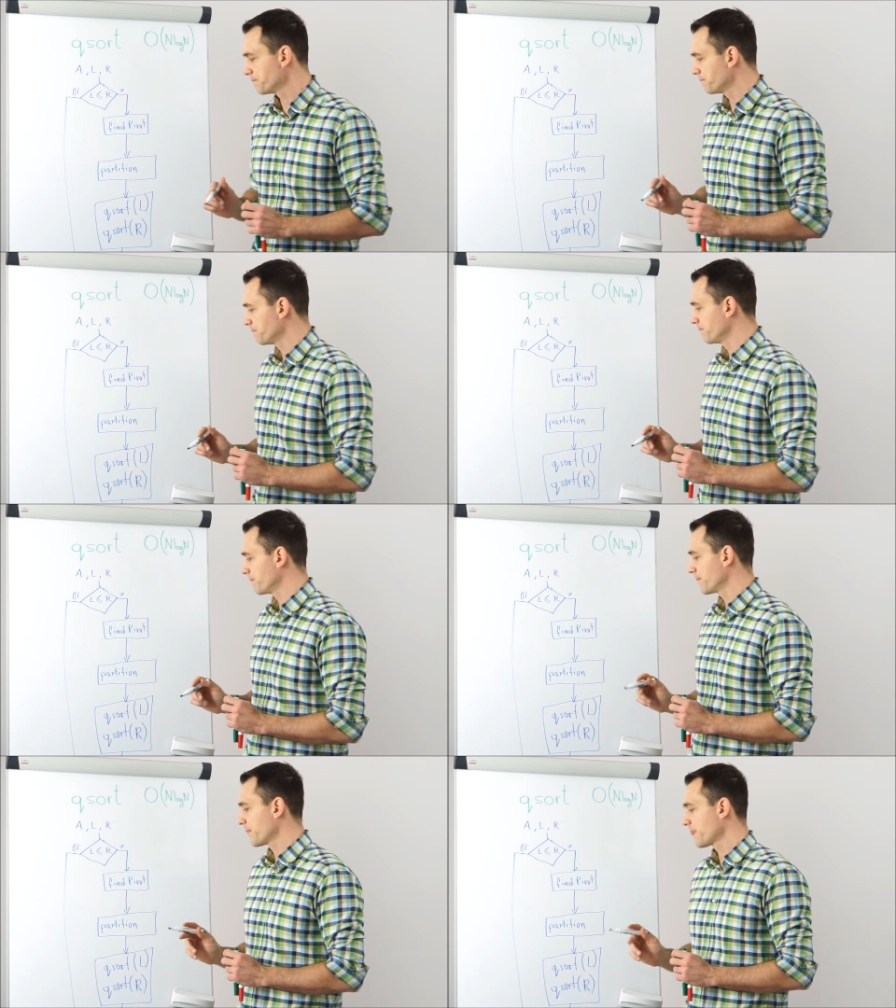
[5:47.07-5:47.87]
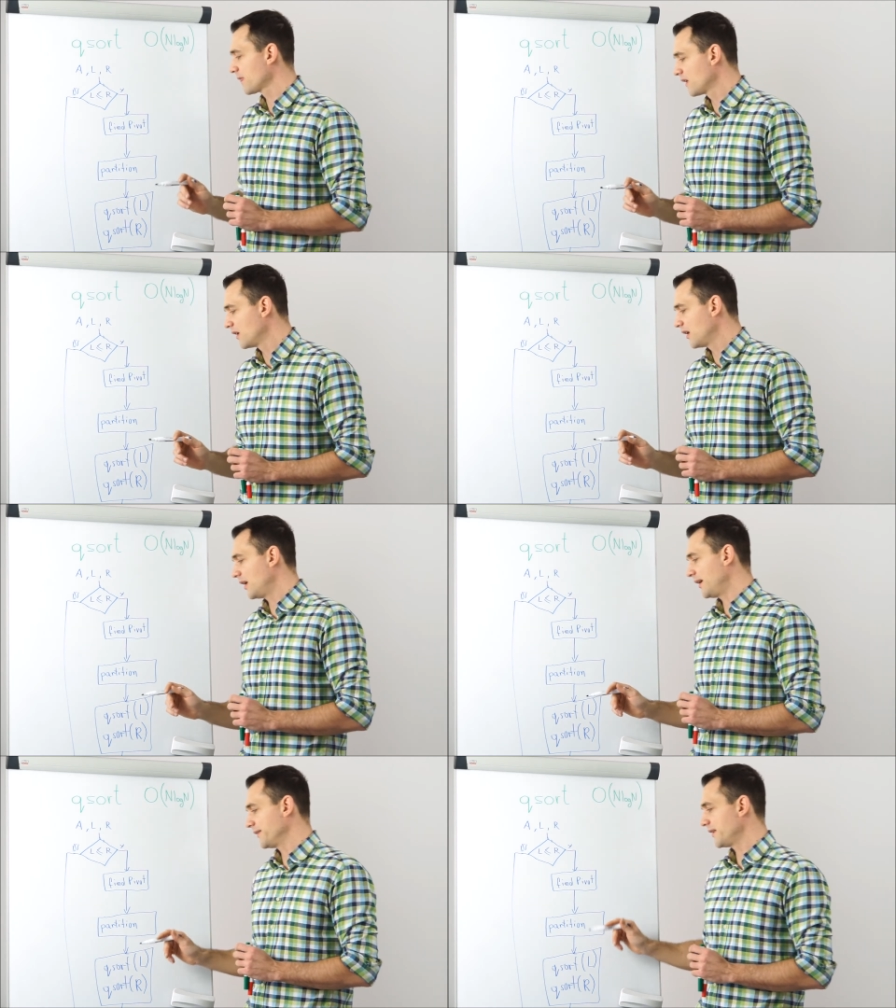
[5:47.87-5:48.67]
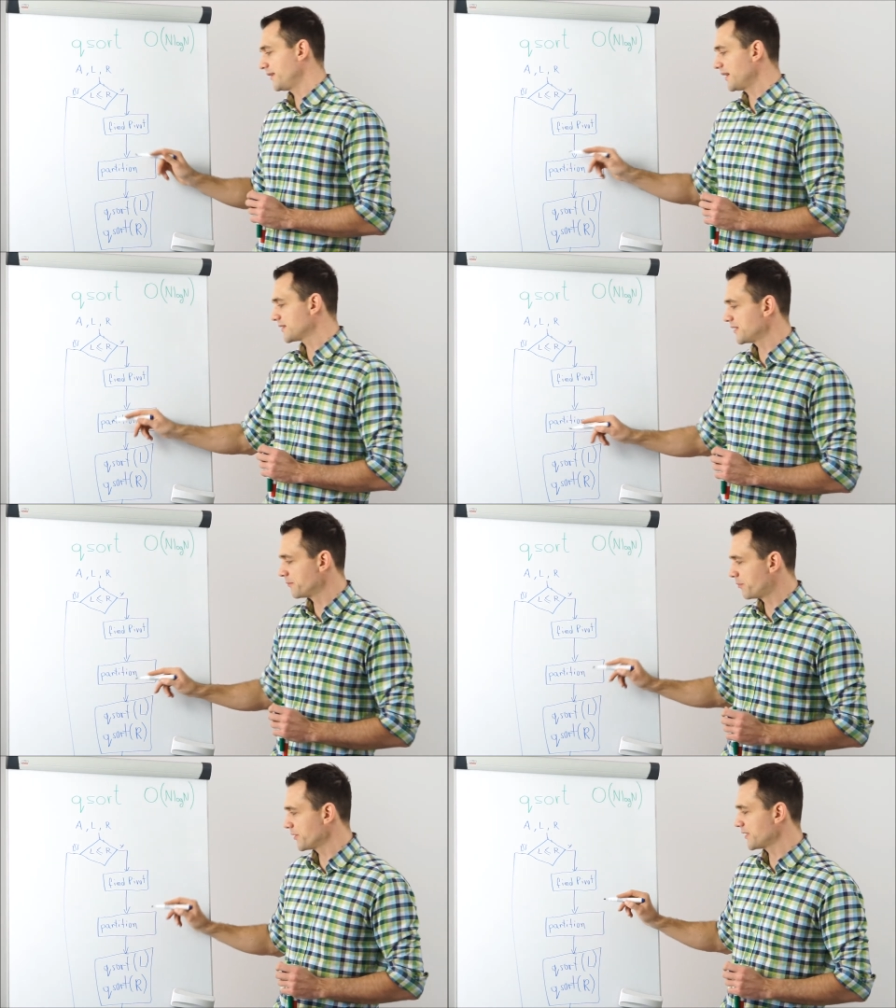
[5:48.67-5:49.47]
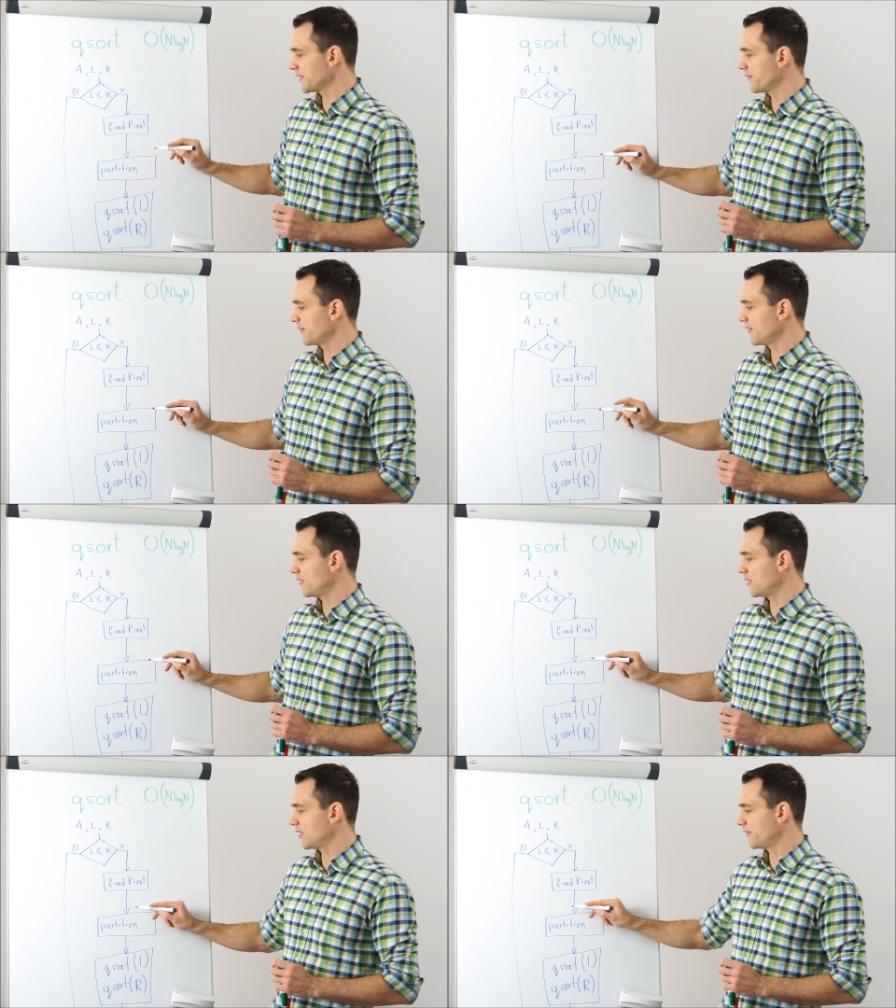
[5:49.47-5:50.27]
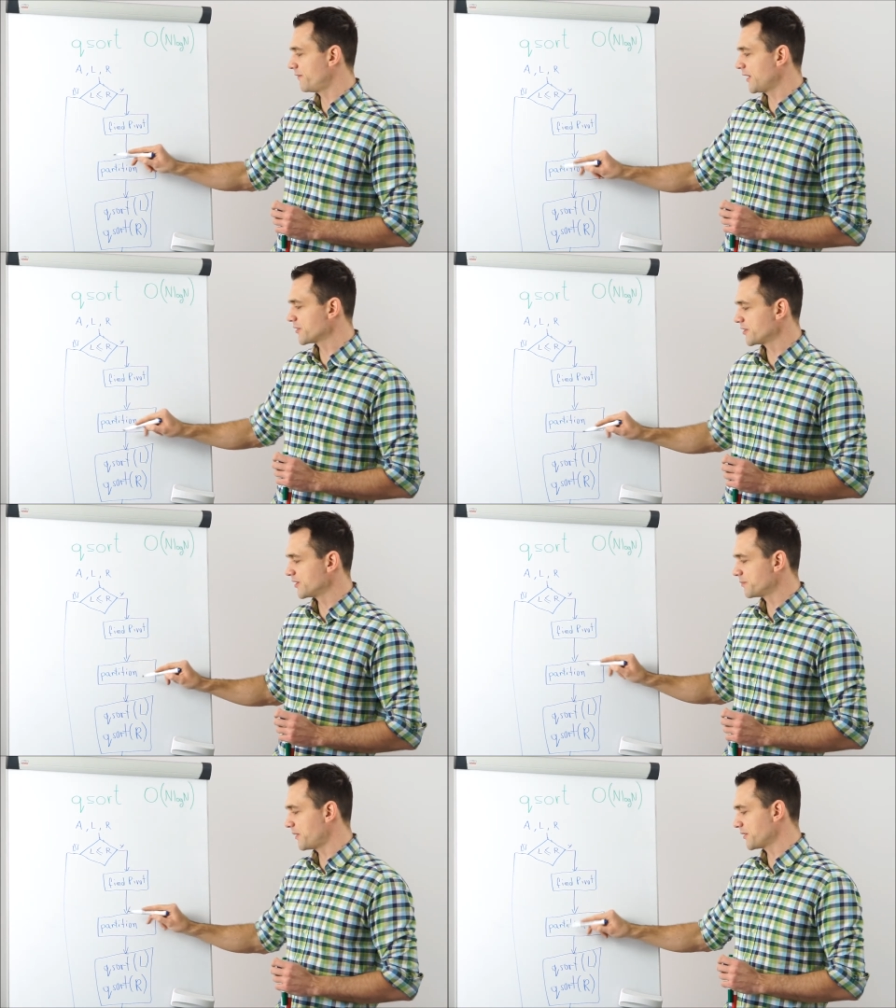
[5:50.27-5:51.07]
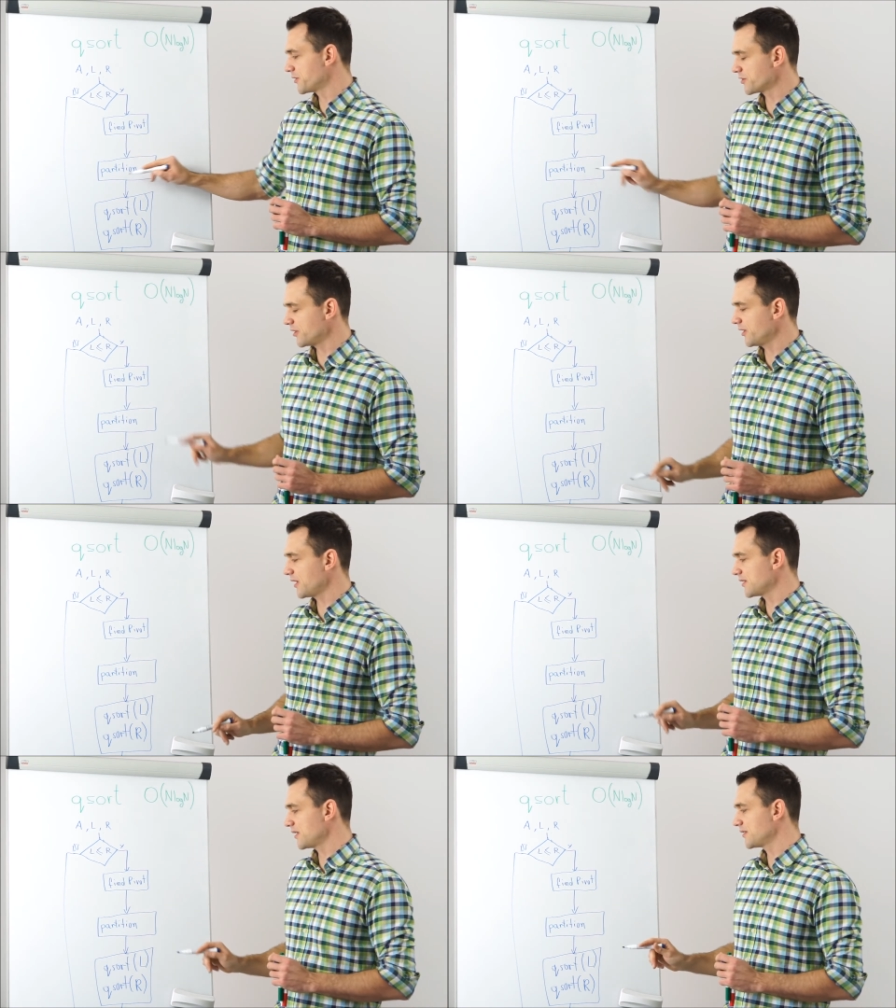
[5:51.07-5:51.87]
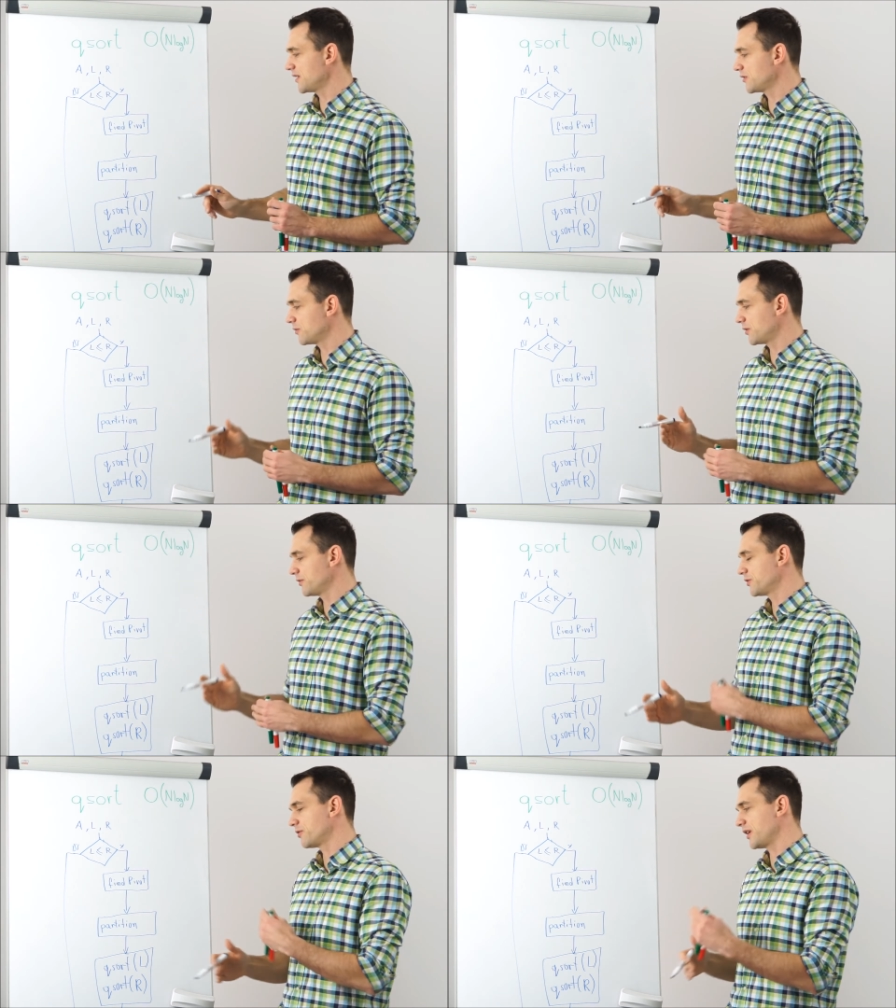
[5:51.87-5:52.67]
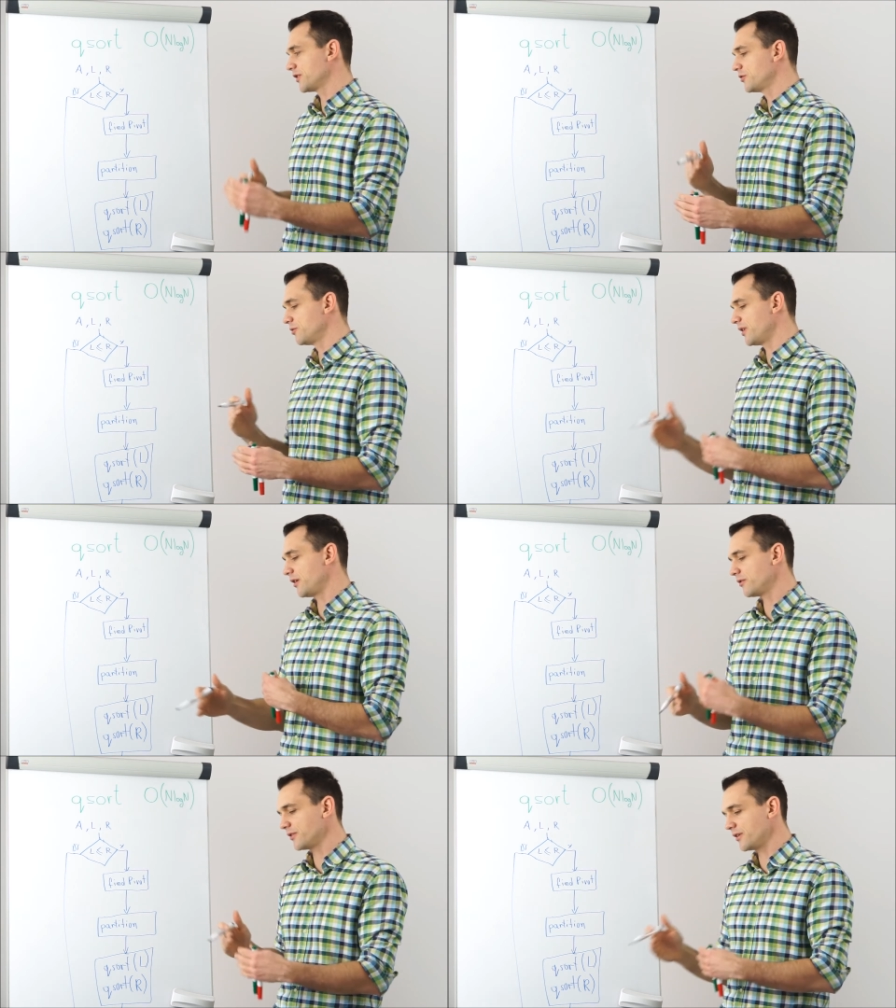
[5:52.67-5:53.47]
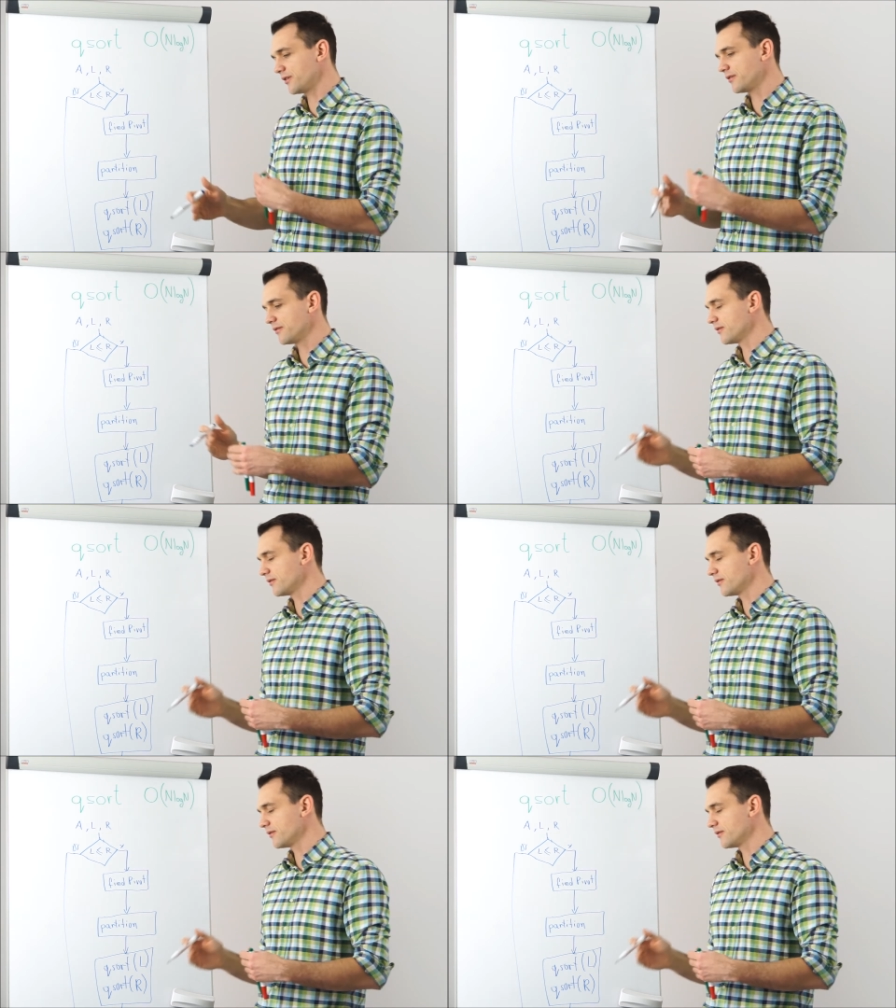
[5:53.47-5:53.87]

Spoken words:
And the next important function is partitioning, as I said, where we're trying to reorder